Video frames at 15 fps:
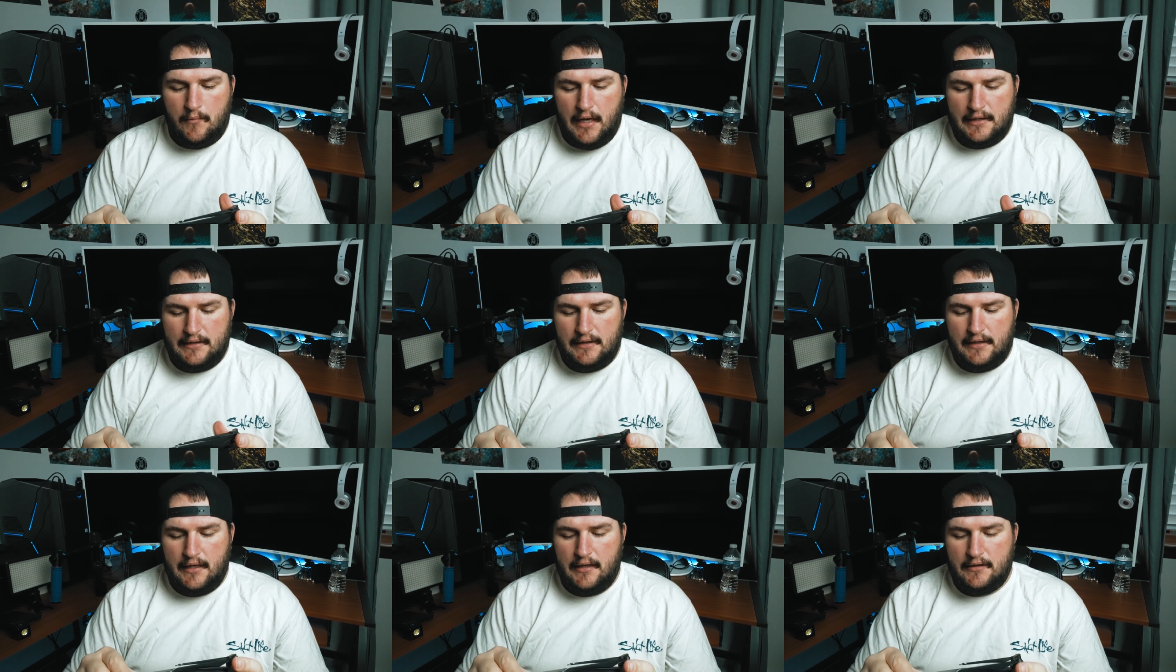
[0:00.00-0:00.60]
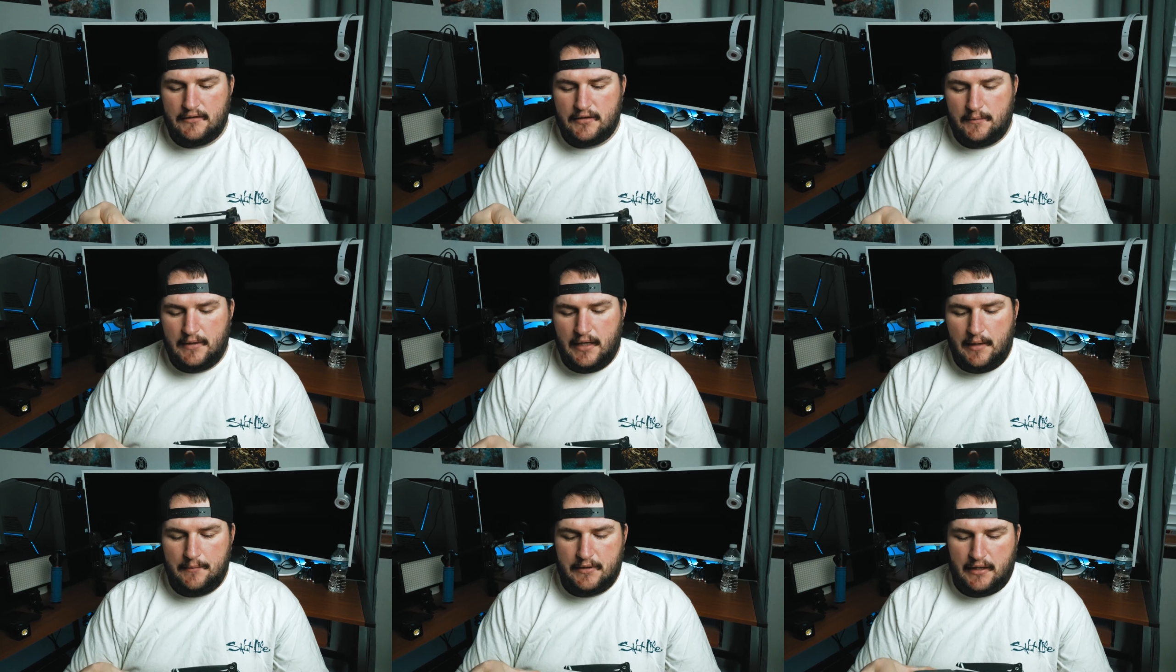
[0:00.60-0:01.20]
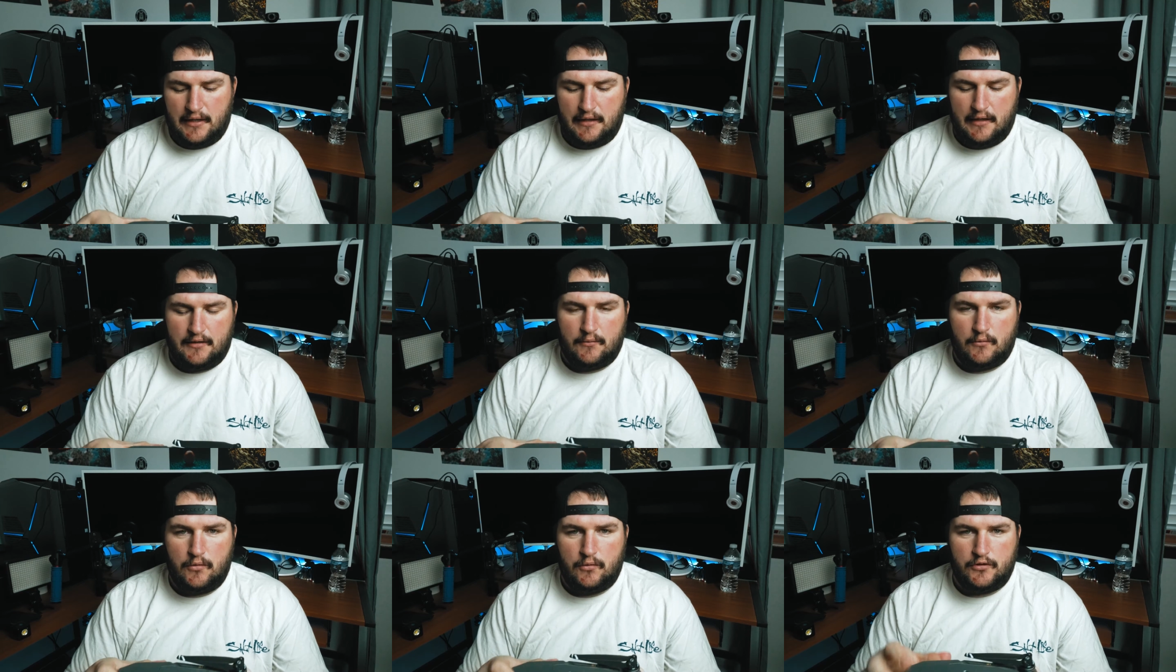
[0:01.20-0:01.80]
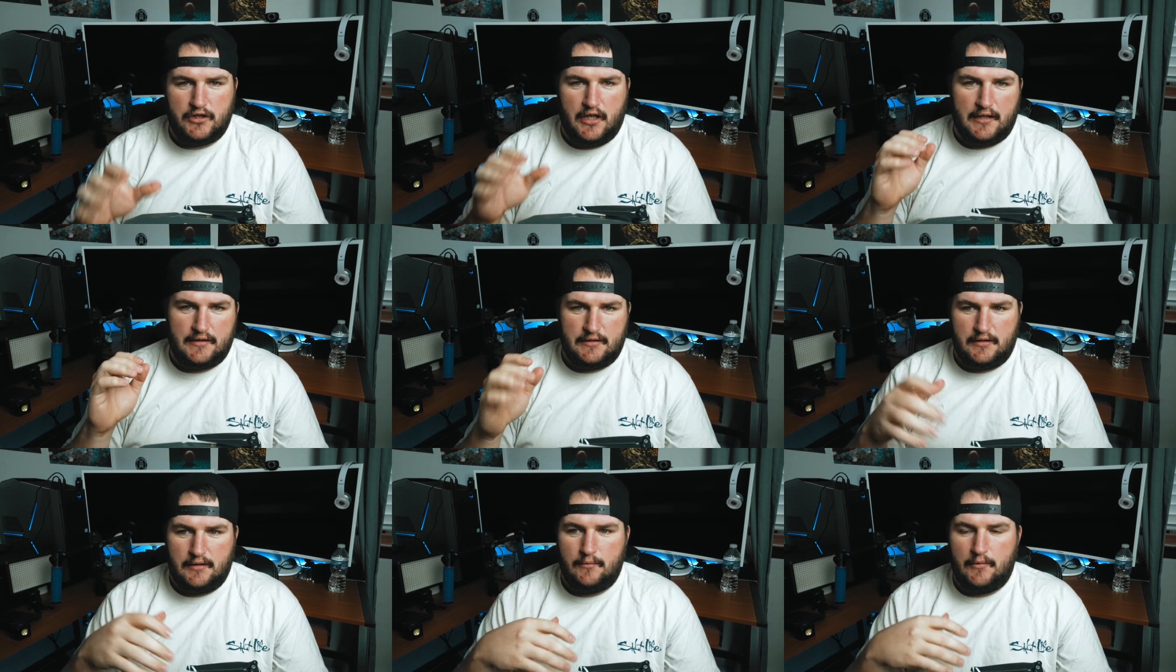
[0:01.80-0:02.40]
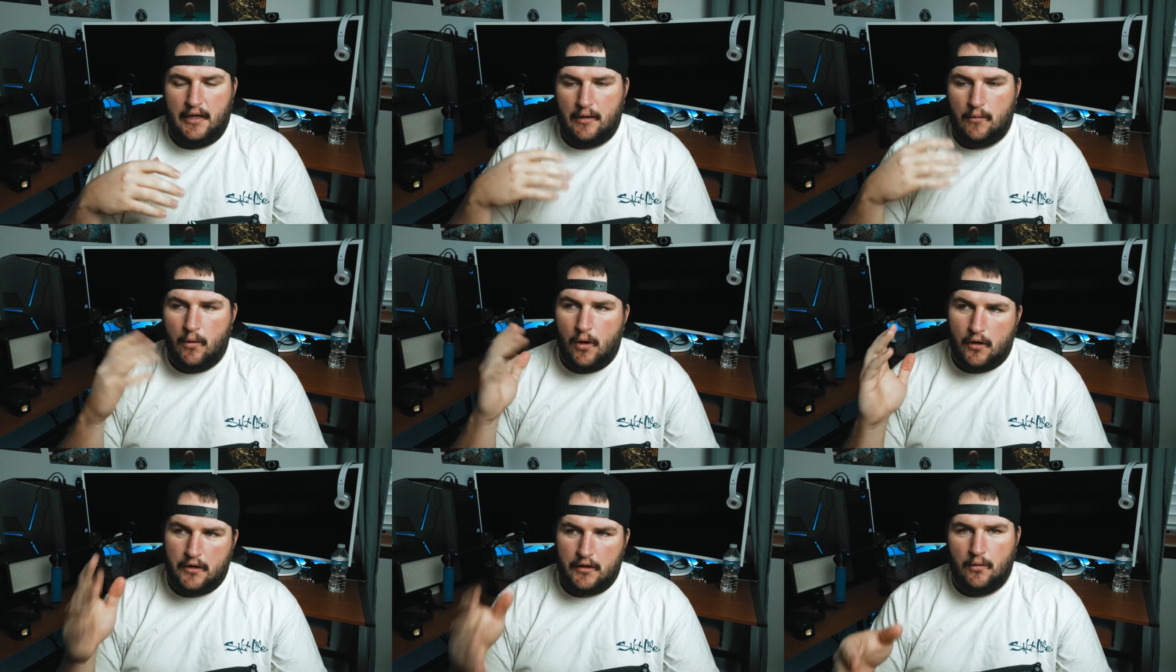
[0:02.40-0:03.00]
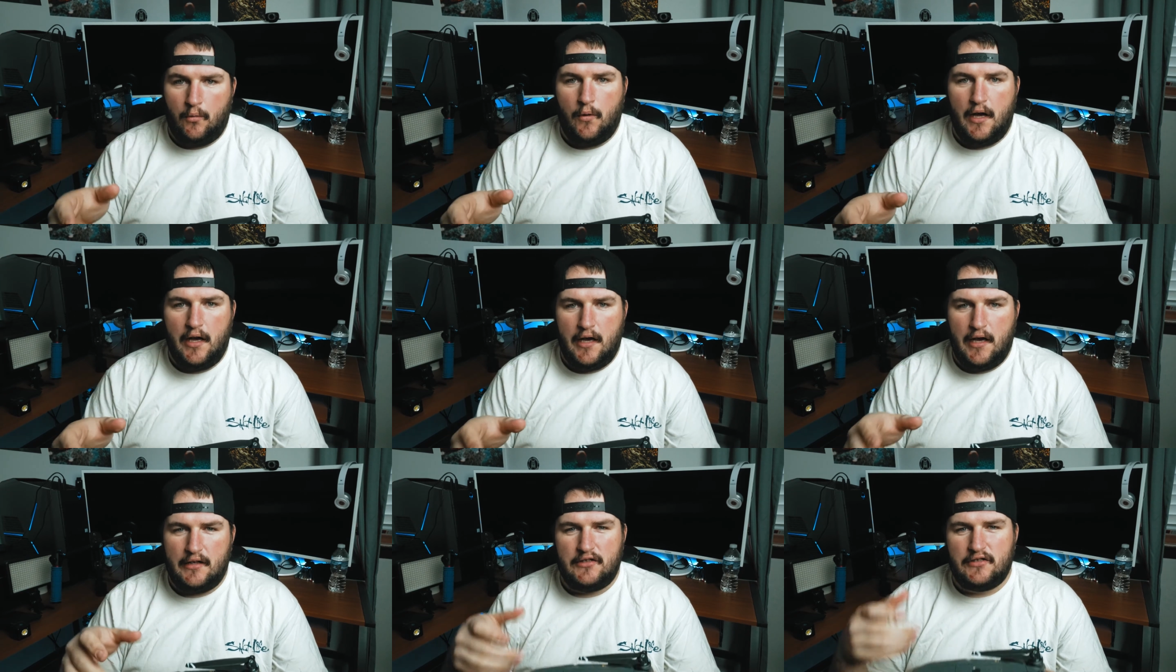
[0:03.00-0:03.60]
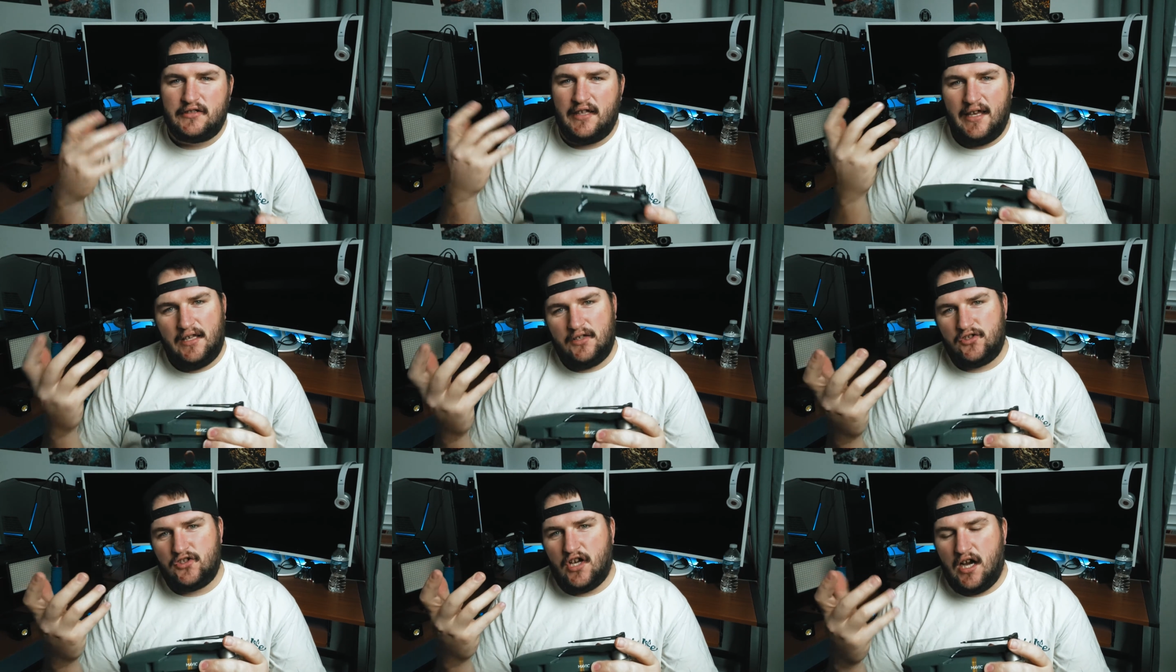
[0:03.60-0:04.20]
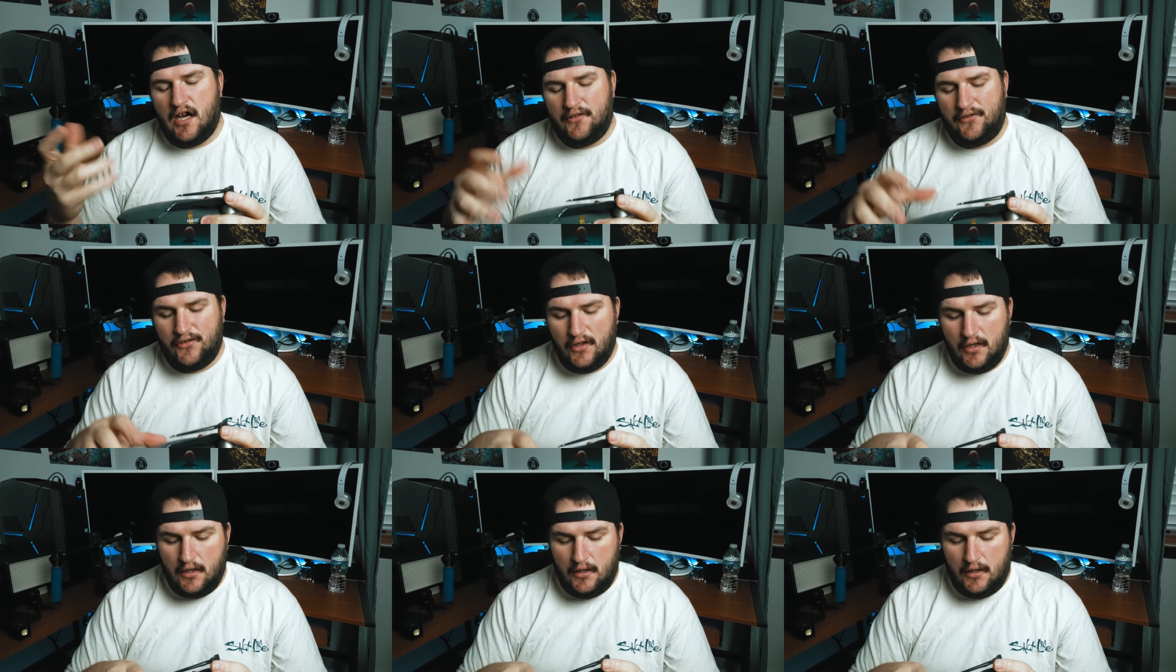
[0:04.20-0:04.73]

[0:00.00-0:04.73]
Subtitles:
at the end, sometimes I can get some cool shots of them like walking away, just the end shots.